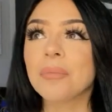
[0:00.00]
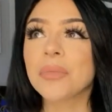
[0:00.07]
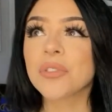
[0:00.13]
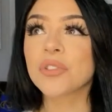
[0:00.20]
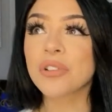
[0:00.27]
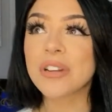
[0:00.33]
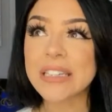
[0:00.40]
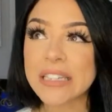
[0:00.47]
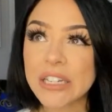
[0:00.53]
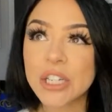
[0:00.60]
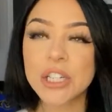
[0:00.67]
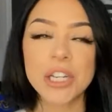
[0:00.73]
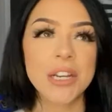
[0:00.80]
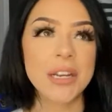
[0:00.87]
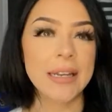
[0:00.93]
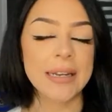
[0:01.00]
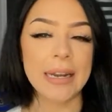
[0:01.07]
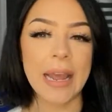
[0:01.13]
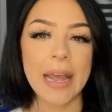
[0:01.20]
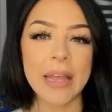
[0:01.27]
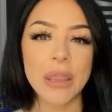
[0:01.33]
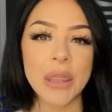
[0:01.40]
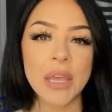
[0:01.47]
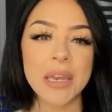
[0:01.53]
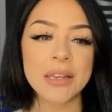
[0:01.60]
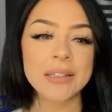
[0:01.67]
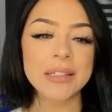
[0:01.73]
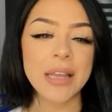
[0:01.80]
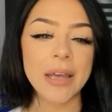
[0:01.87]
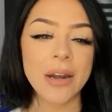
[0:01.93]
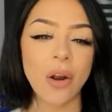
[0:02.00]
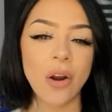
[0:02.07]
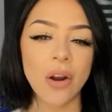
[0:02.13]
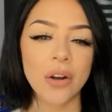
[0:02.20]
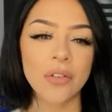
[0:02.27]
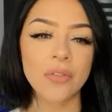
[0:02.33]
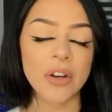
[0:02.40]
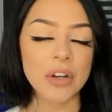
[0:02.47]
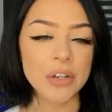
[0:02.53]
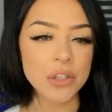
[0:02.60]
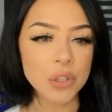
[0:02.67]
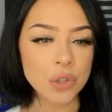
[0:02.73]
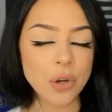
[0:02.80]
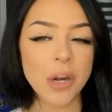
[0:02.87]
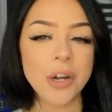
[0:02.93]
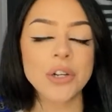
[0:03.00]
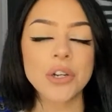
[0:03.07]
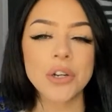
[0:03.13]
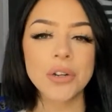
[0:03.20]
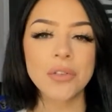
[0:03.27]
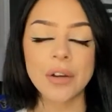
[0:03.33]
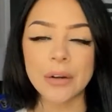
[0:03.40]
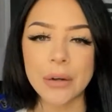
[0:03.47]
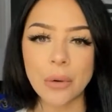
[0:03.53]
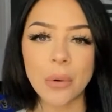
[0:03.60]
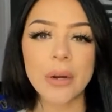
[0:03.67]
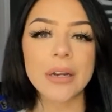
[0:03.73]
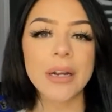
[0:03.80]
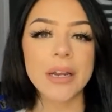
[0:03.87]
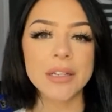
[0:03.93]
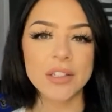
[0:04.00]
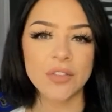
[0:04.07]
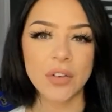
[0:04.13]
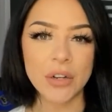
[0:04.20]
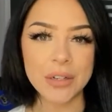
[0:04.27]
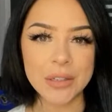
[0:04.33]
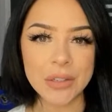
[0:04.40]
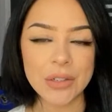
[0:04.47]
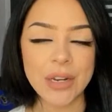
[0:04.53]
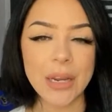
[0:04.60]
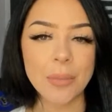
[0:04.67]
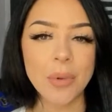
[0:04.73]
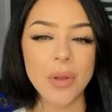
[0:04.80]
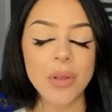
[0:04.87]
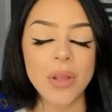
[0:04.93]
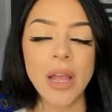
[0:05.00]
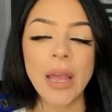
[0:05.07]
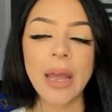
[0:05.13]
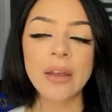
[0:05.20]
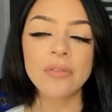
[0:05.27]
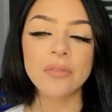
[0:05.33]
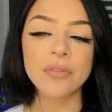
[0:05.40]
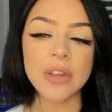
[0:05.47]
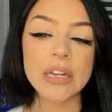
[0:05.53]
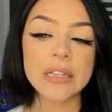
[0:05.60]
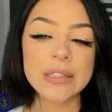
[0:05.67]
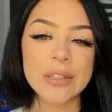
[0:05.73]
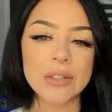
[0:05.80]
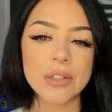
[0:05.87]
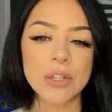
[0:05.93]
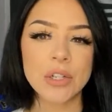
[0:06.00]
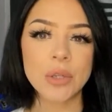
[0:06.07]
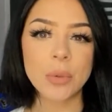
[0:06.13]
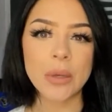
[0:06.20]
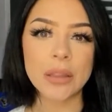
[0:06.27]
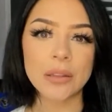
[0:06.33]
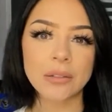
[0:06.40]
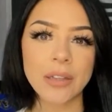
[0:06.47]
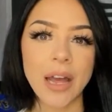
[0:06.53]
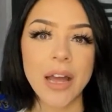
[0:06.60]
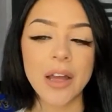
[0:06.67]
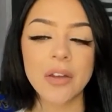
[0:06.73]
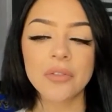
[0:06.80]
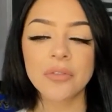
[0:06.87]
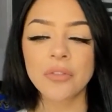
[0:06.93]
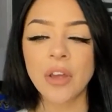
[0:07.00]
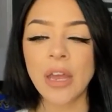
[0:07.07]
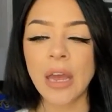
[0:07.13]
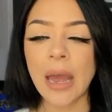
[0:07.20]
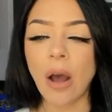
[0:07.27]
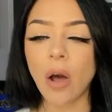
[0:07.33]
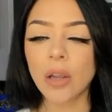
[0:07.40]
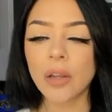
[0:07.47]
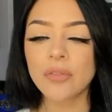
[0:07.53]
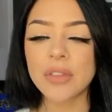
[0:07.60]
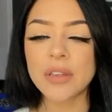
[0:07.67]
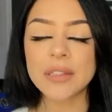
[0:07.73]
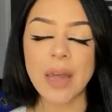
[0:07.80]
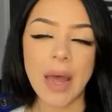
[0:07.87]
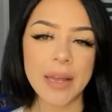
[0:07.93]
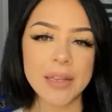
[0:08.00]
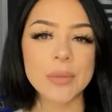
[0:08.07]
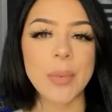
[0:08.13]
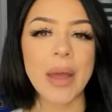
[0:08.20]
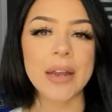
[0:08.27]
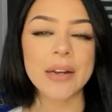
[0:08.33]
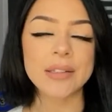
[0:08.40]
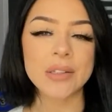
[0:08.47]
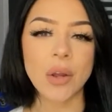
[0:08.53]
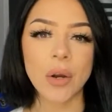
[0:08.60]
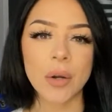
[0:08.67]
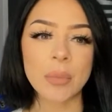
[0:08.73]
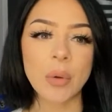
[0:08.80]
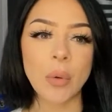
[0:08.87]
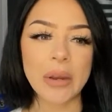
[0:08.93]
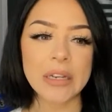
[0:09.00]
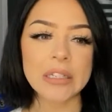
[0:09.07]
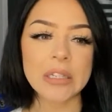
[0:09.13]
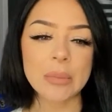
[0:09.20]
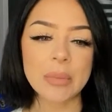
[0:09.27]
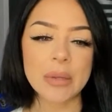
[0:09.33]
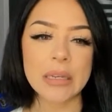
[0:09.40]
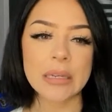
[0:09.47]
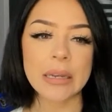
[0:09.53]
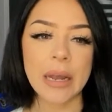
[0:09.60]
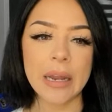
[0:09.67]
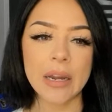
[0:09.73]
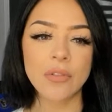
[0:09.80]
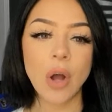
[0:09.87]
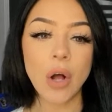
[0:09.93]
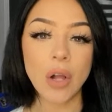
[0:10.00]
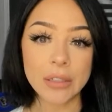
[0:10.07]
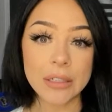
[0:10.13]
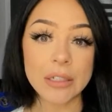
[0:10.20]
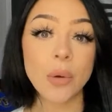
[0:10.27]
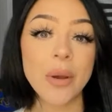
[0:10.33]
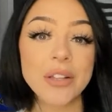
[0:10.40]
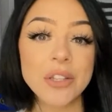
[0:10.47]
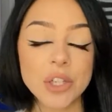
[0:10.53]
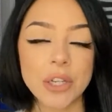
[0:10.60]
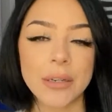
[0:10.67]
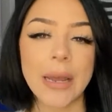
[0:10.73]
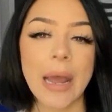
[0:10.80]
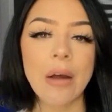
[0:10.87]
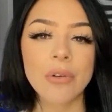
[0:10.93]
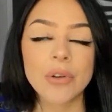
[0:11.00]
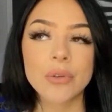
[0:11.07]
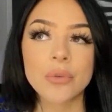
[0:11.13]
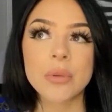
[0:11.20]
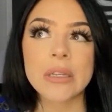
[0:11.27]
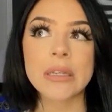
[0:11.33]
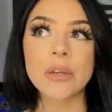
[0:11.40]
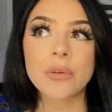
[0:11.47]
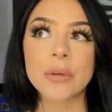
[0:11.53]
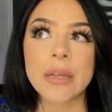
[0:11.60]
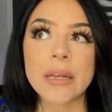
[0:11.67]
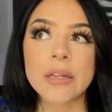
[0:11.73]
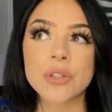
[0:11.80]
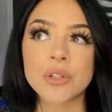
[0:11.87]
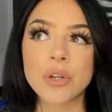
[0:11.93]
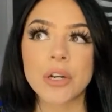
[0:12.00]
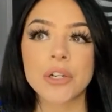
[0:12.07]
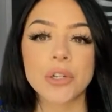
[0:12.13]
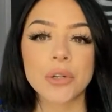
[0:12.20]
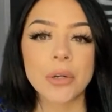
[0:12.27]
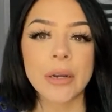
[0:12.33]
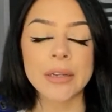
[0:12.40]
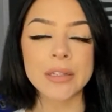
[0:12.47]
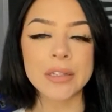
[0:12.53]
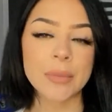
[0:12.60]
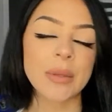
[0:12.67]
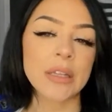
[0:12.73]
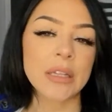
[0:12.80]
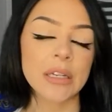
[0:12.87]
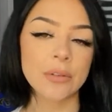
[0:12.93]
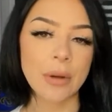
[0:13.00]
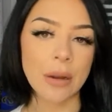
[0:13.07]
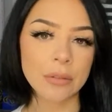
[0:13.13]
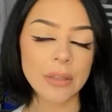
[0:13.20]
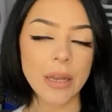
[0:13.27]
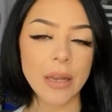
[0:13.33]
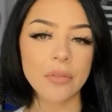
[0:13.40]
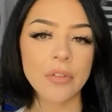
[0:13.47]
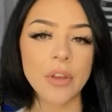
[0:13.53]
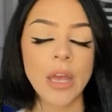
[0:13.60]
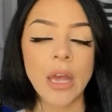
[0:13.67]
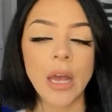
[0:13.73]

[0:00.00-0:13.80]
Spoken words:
tradition, and things that are very structured, very organized, very stable. Venus is to do with love. All of these aspects are going to be kind of called into question. How do we create structure and stability around love?